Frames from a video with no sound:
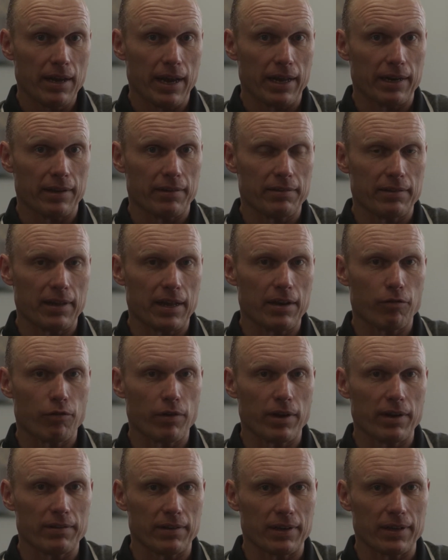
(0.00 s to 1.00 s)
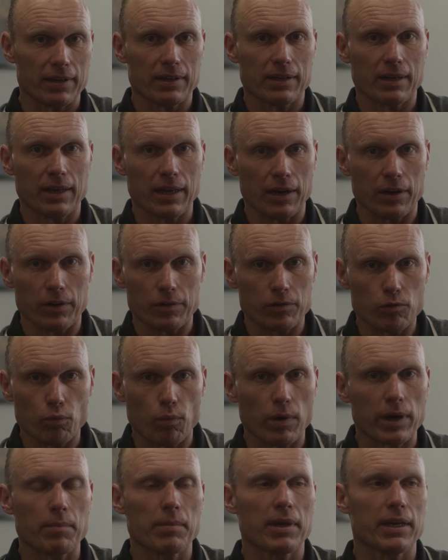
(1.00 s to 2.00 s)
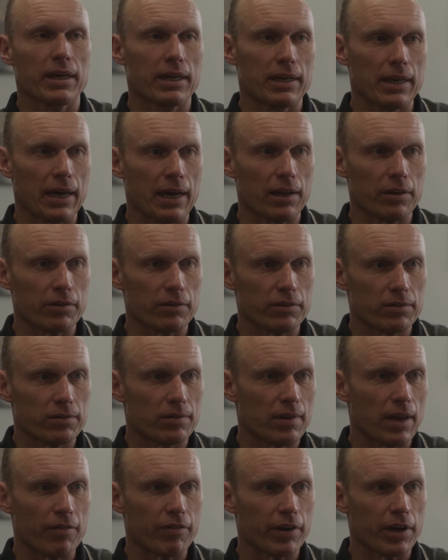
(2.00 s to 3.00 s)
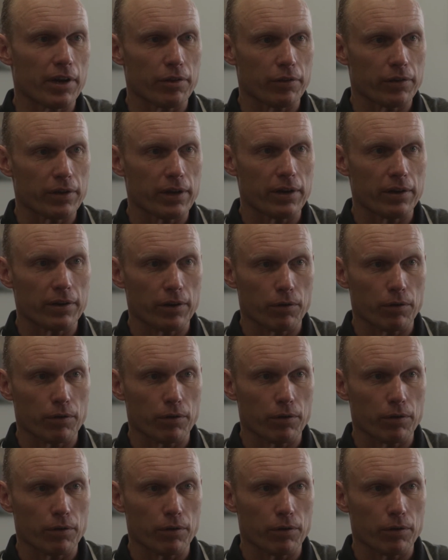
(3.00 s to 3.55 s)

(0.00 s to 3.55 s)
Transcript: and instead of raising, $20 million every other year